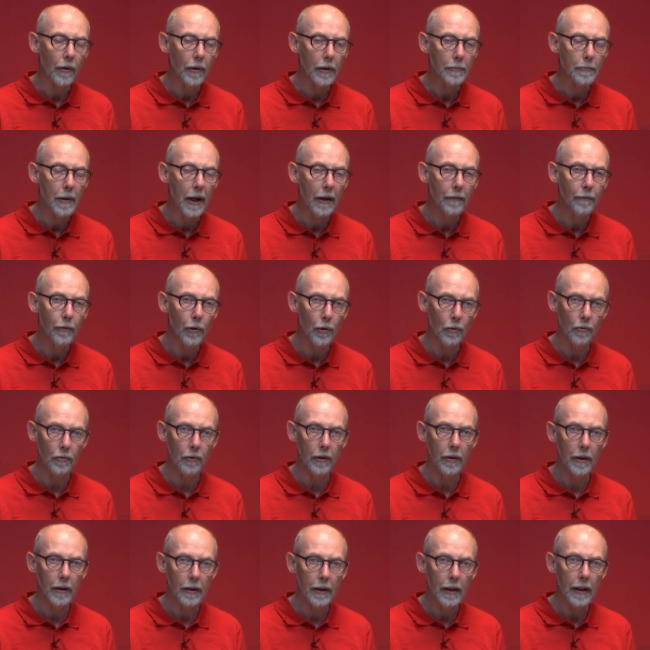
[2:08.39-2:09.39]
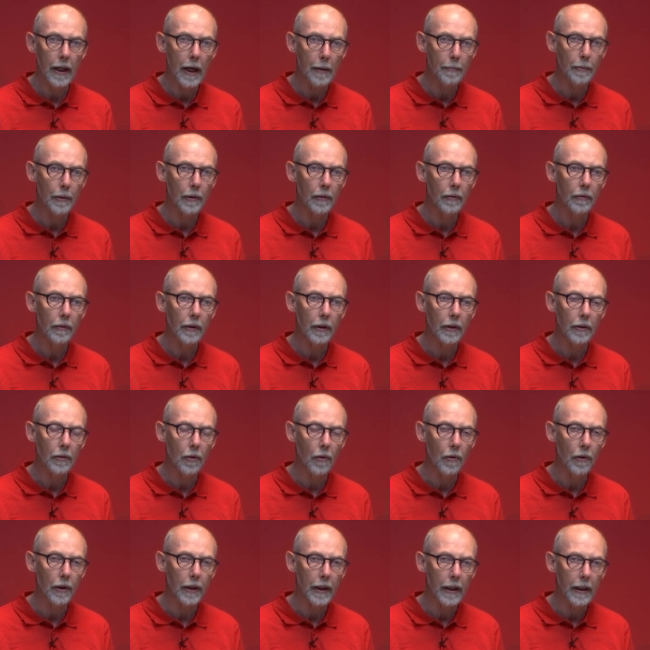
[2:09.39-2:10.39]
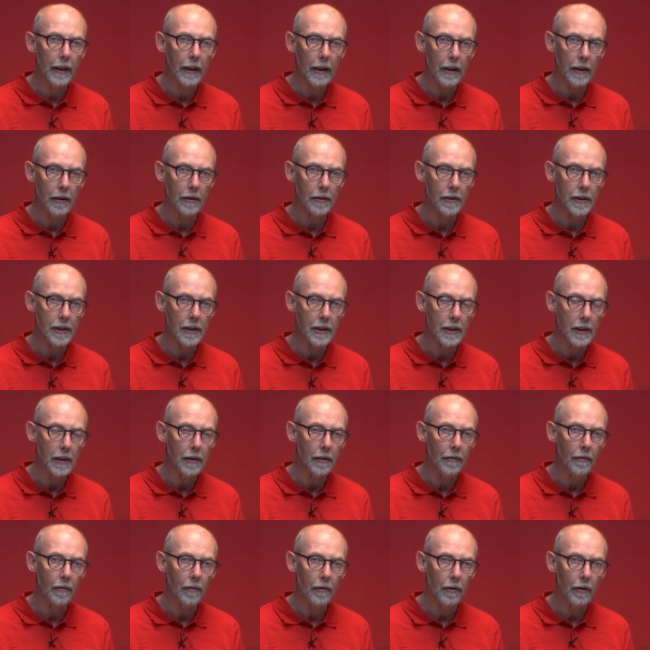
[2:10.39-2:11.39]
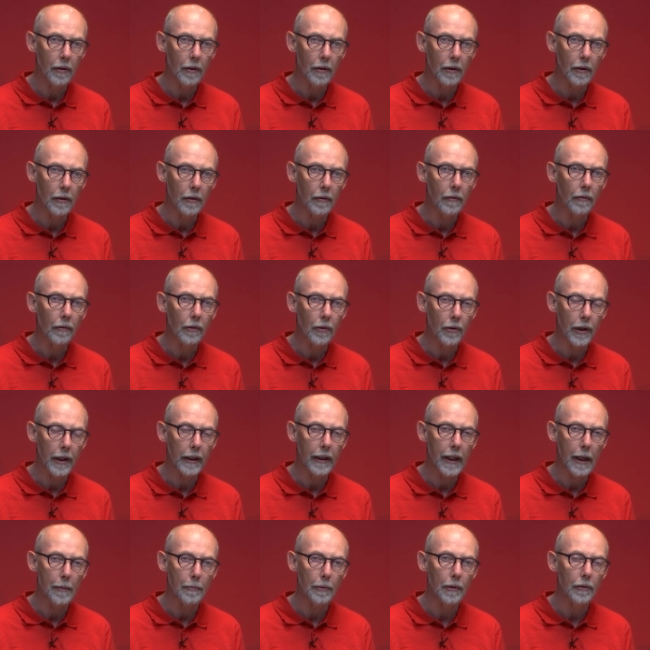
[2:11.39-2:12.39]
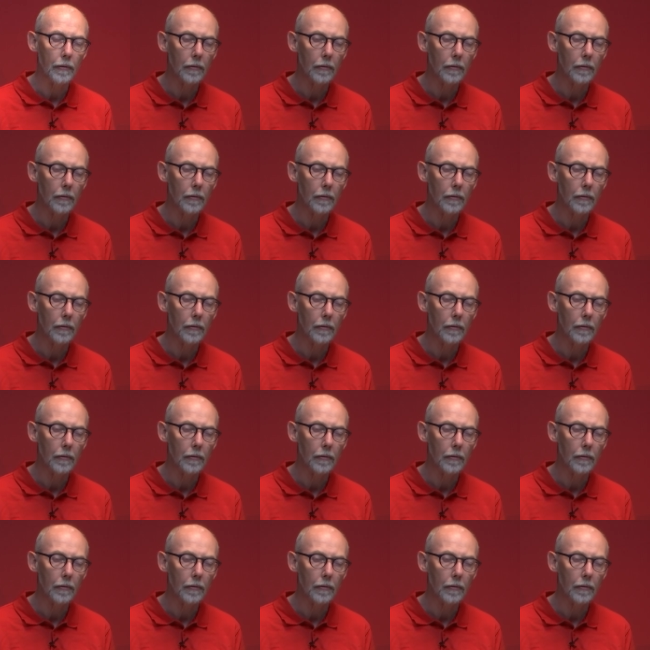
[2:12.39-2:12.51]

smartphone app called AKCC uh, Connect app.